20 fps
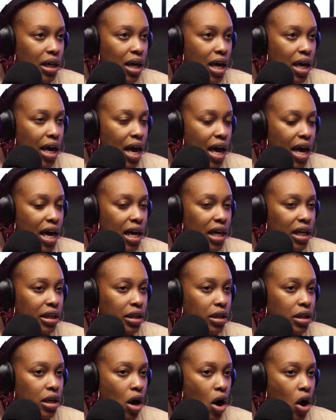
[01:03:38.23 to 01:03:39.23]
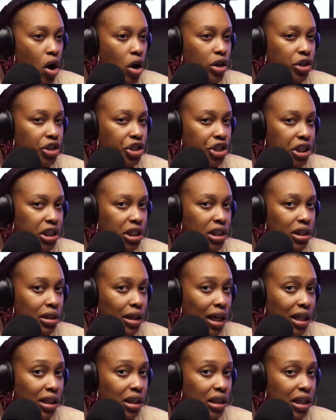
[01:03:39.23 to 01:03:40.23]
NRG,
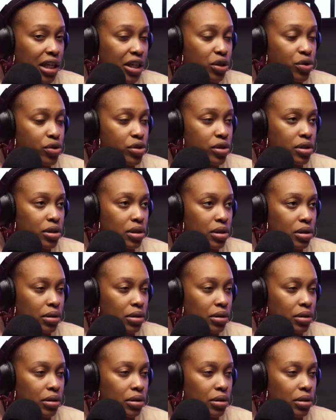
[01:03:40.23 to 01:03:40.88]
like the letters.